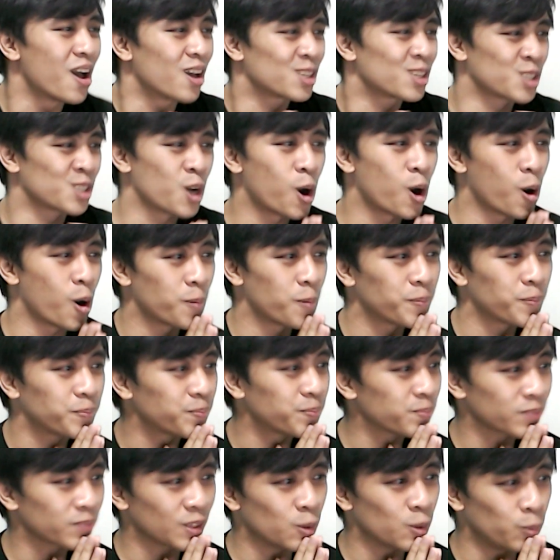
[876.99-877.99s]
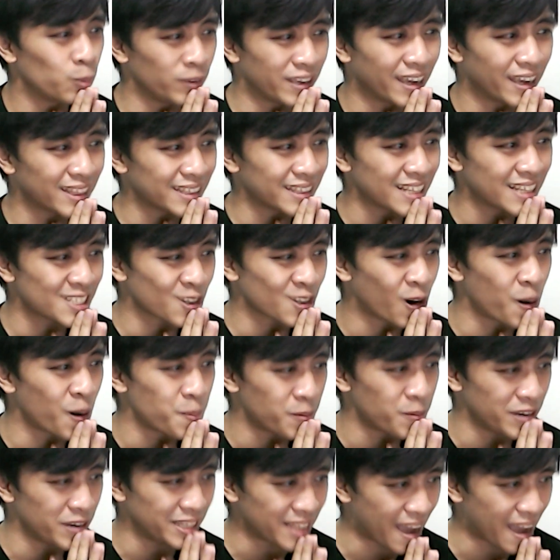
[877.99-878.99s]
So, we get that
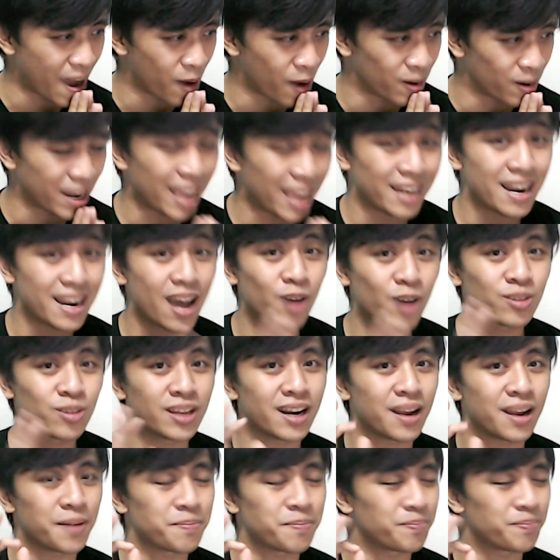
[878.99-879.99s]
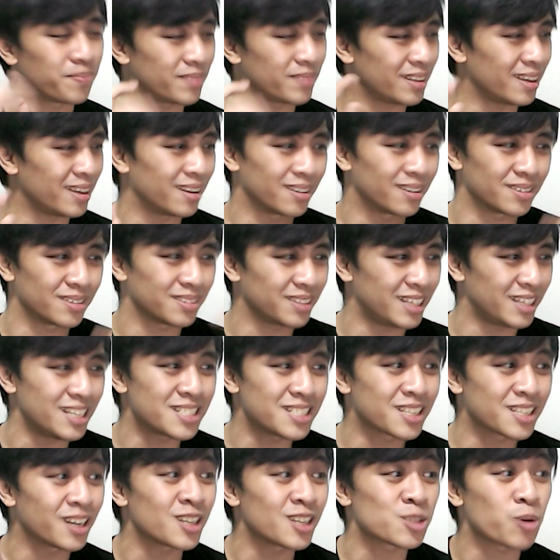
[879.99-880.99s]
Skarmory down, and now that
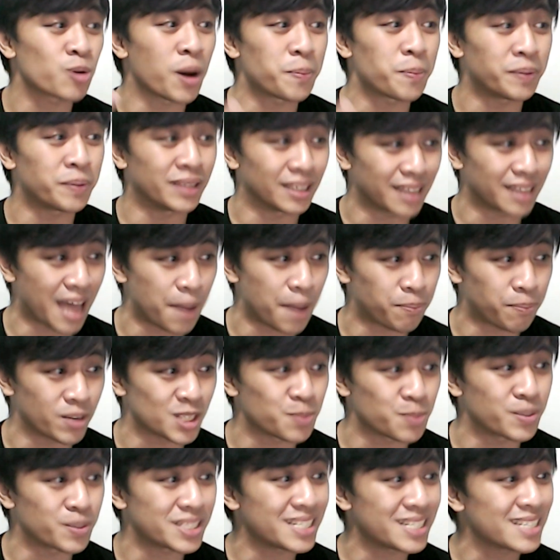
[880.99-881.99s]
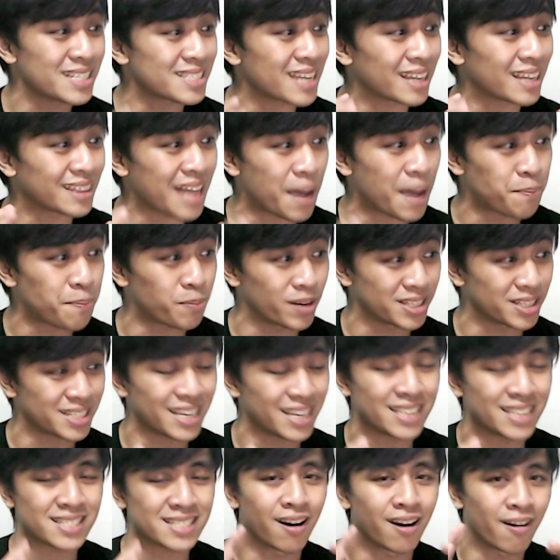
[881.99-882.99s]
he's gonna swap in the Lapras, but since that Lapras
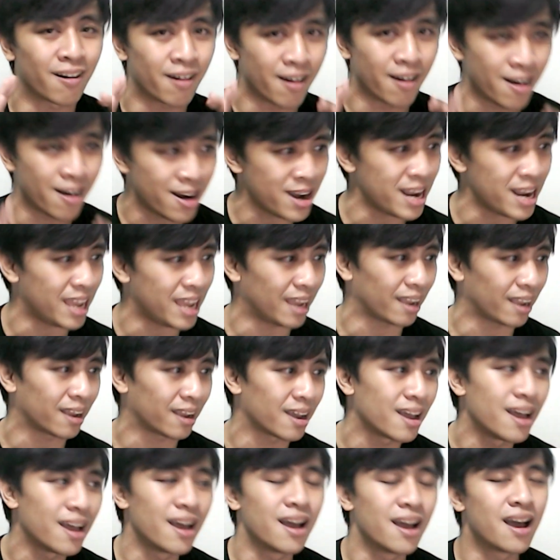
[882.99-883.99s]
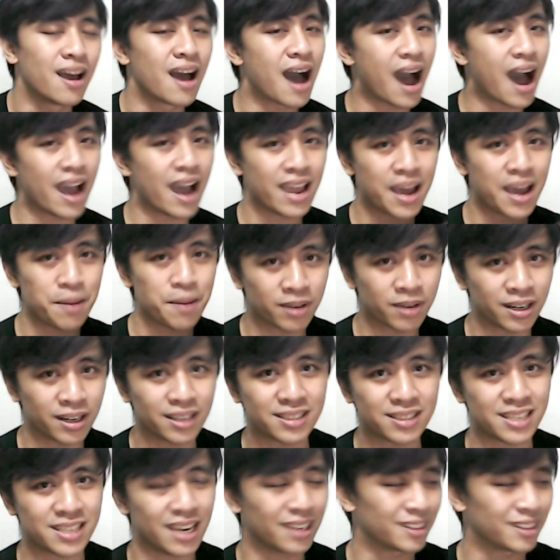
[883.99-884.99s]
is hurting, I am
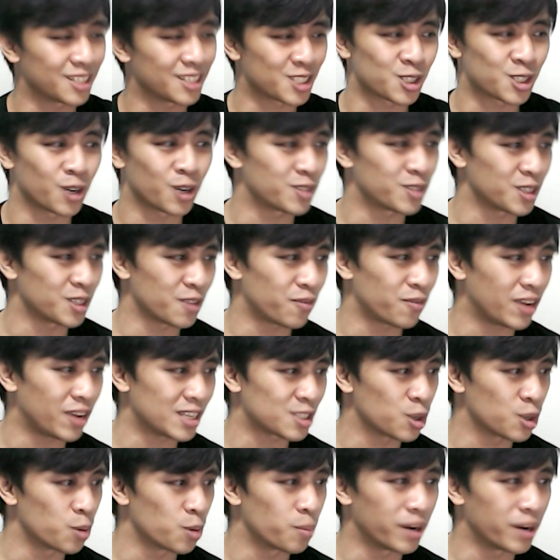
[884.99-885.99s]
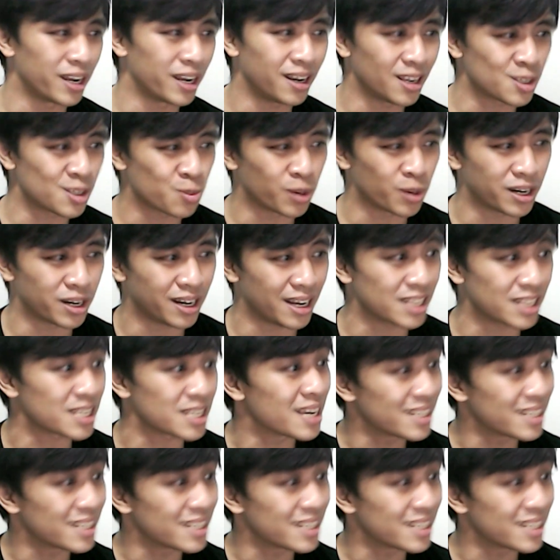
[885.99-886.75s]
gonna take the Surf to the face though, but it is what it is.